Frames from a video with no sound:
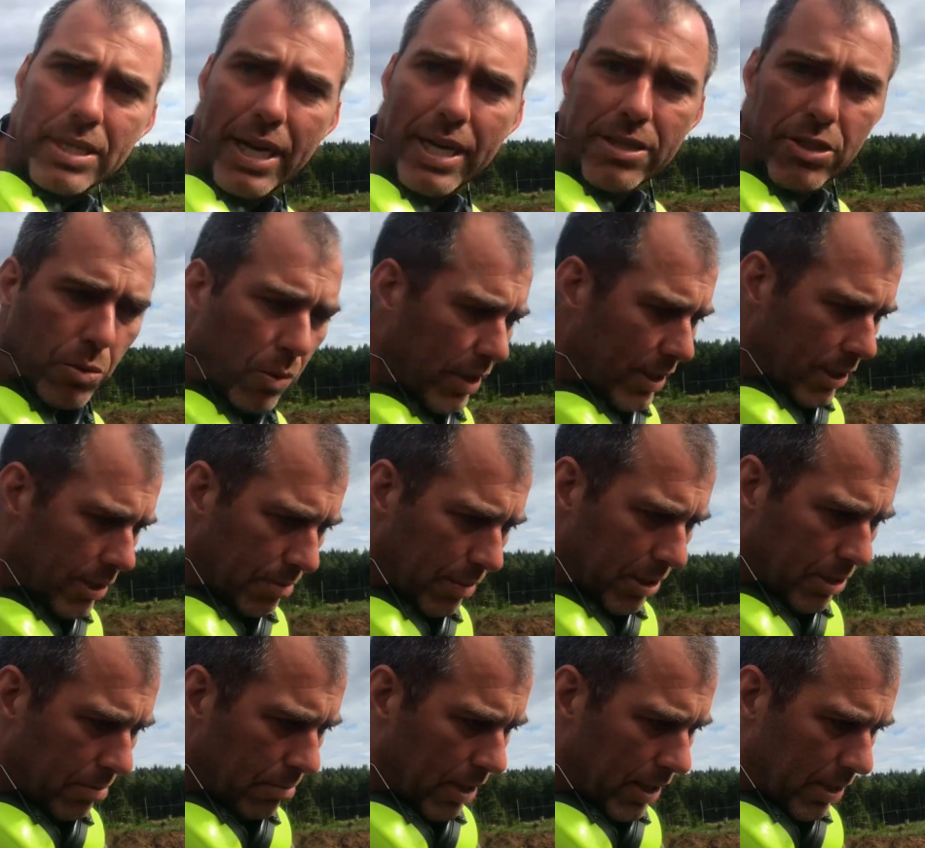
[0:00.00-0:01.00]
it's twice as
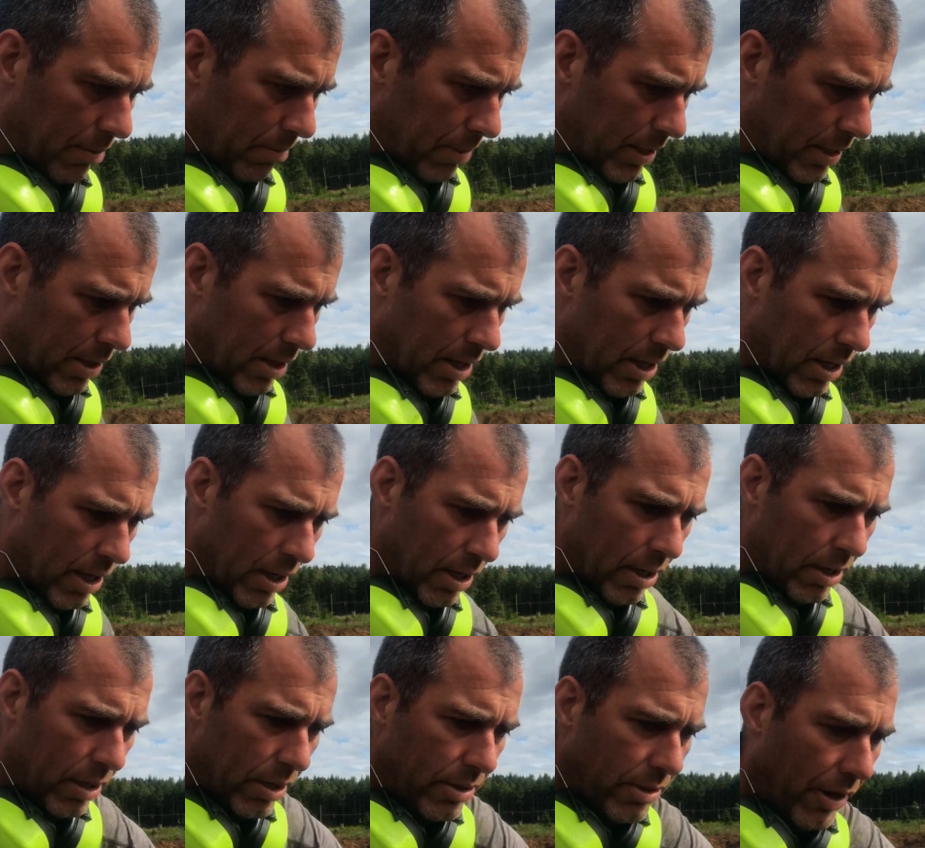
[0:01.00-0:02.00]
much money, but
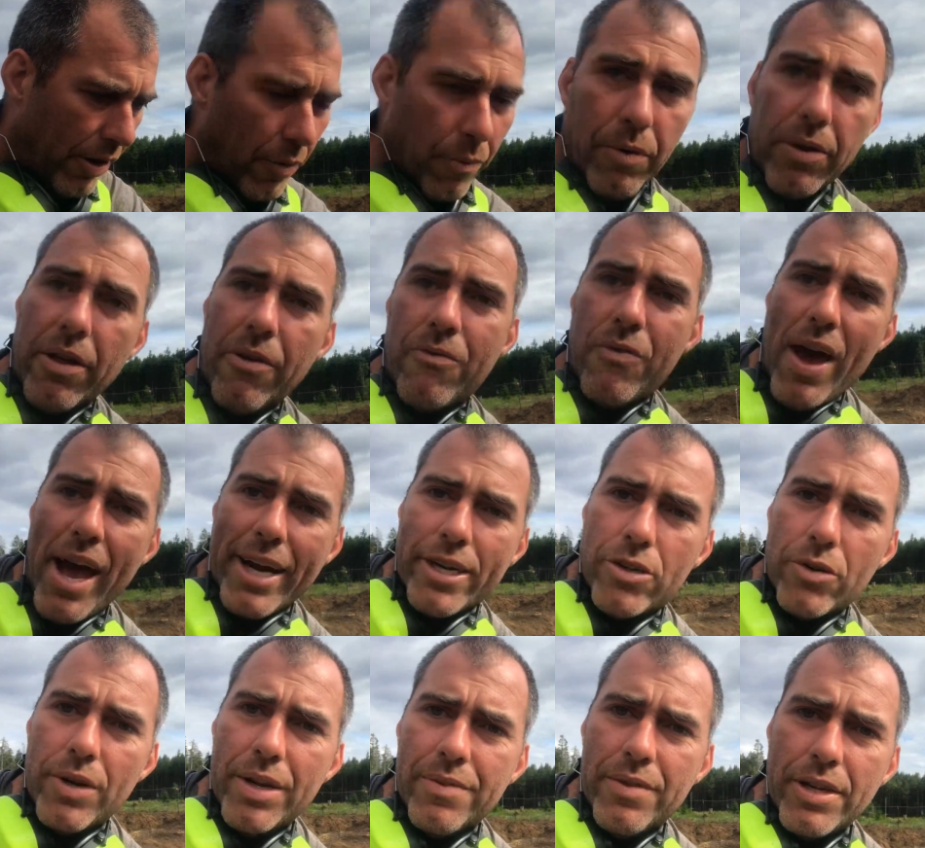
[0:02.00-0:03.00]
they don't really
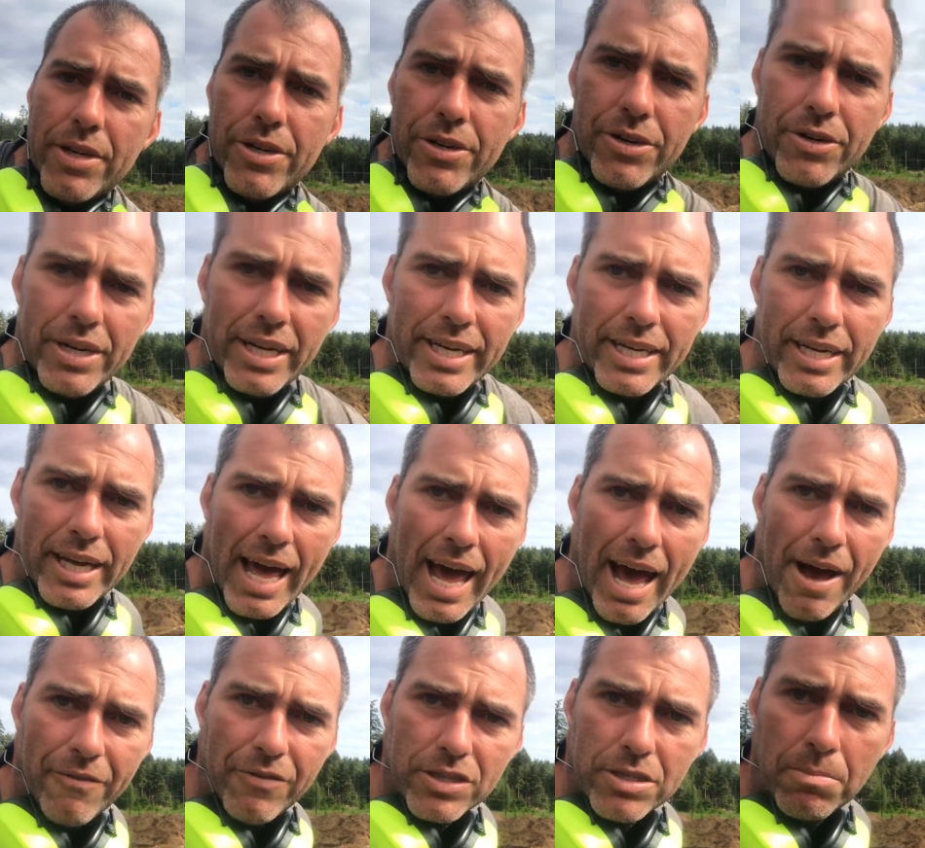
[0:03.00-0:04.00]
factor in that you're eating
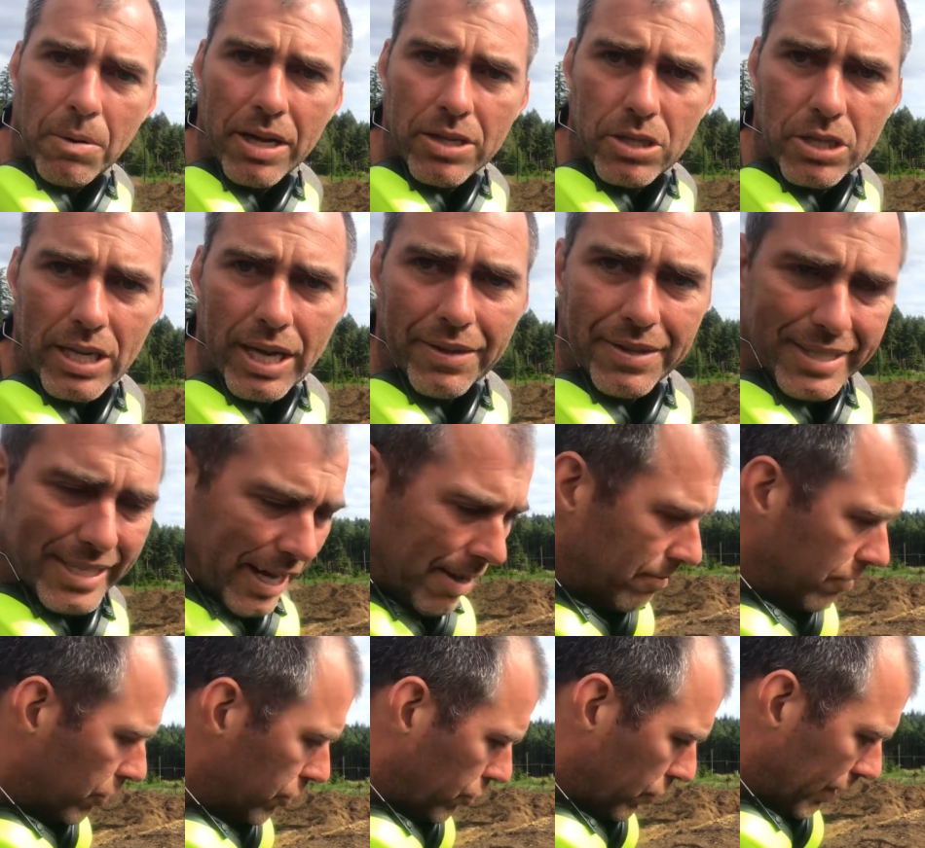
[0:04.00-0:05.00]
half as much to get the same
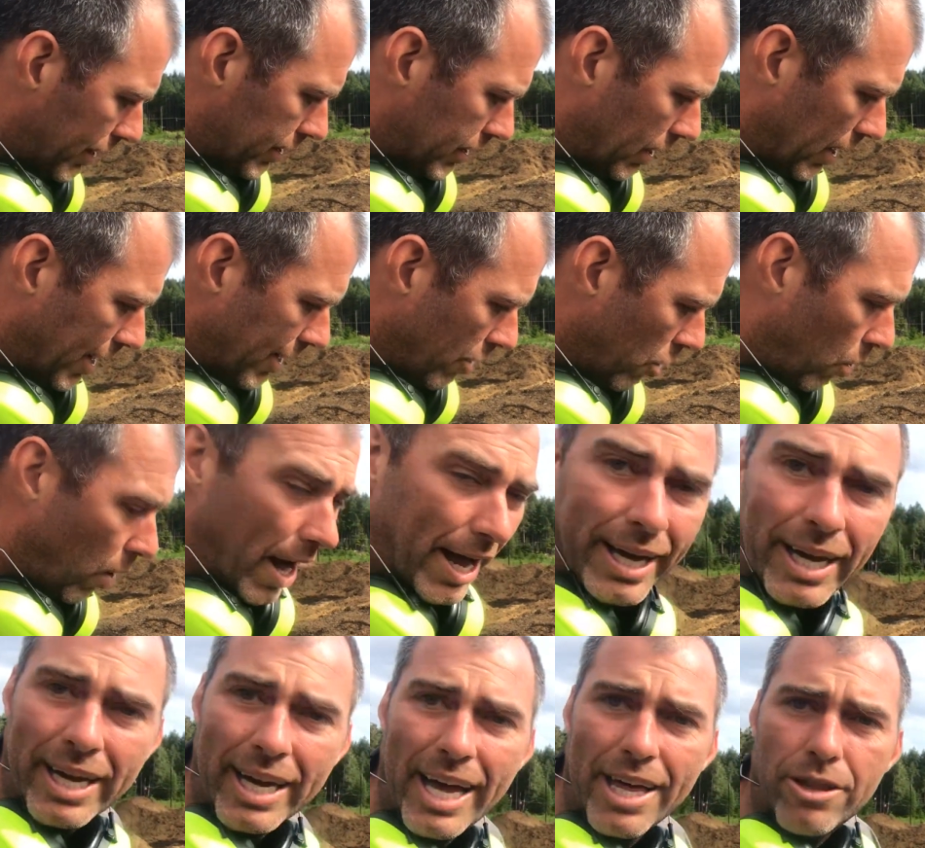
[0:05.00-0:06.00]
nutrients. And I know I
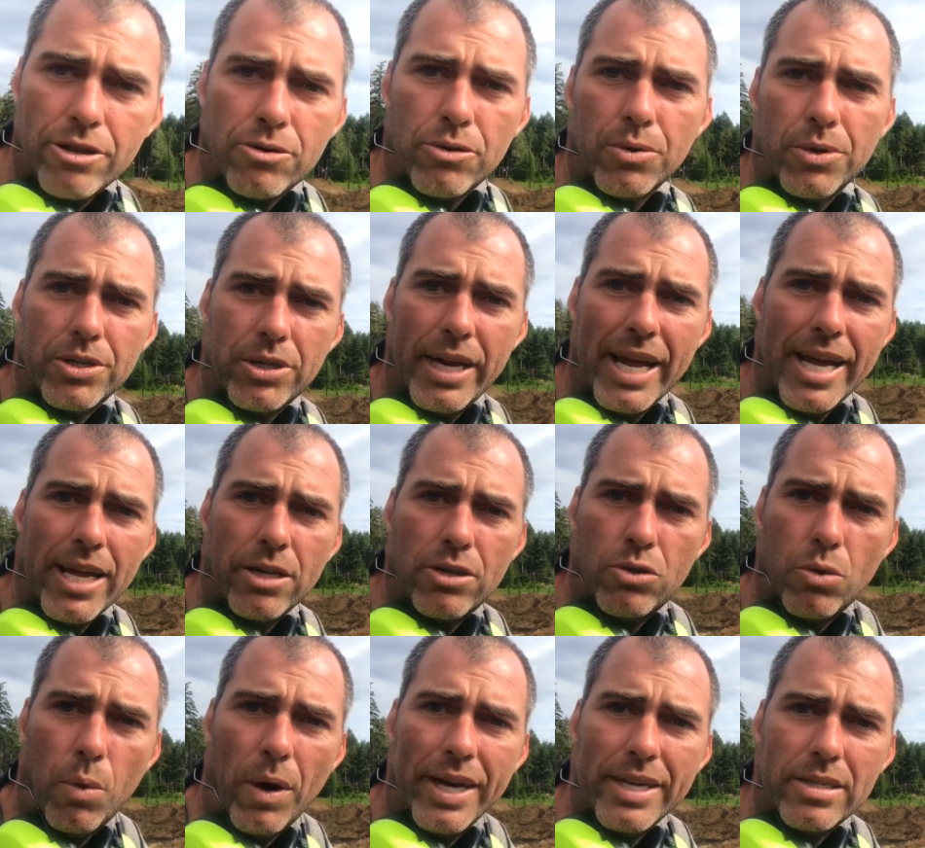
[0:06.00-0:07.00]
can get through a day
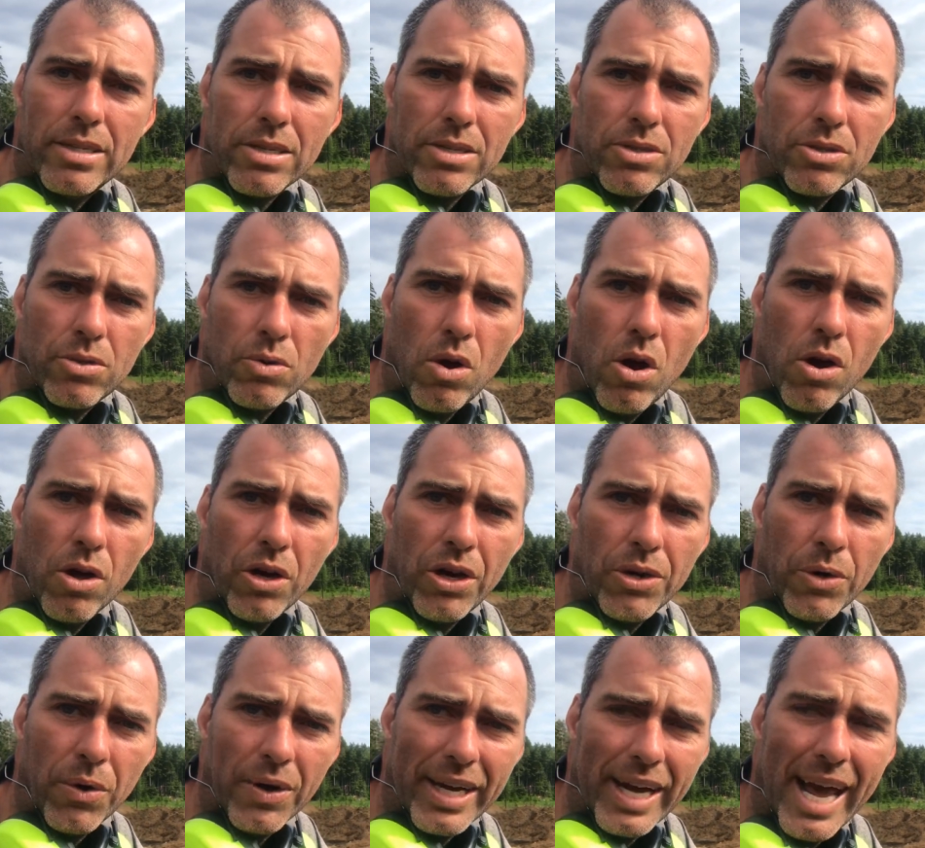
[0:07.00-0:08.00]
twice as strong on
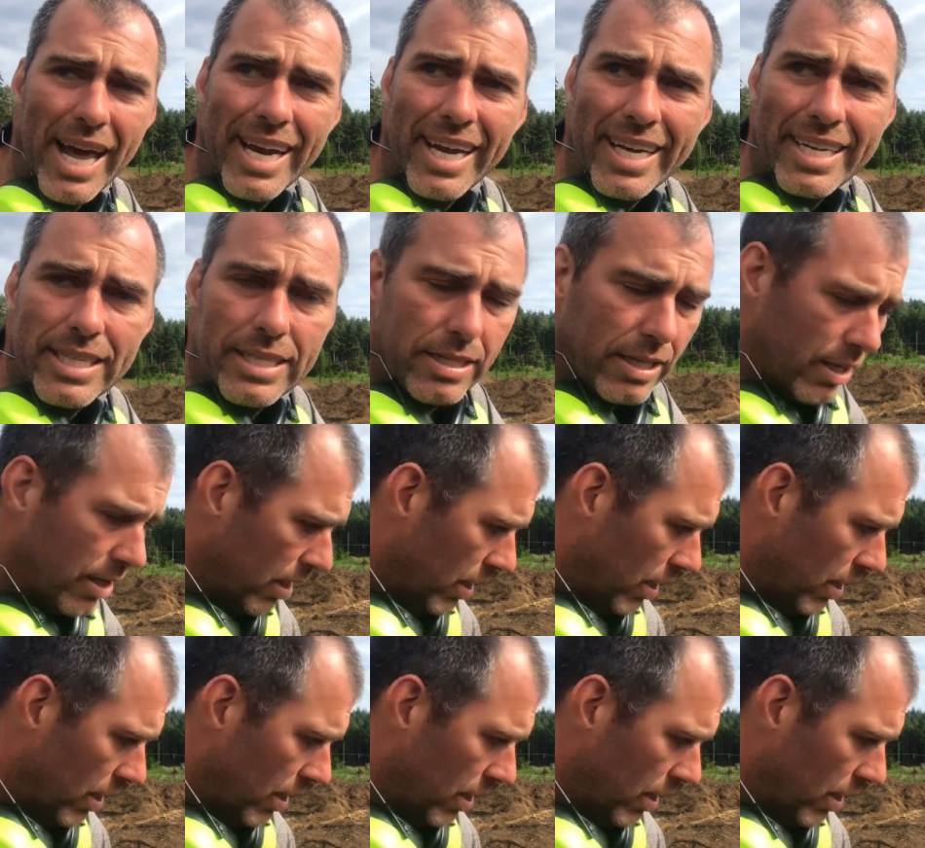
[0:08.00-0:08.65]
organics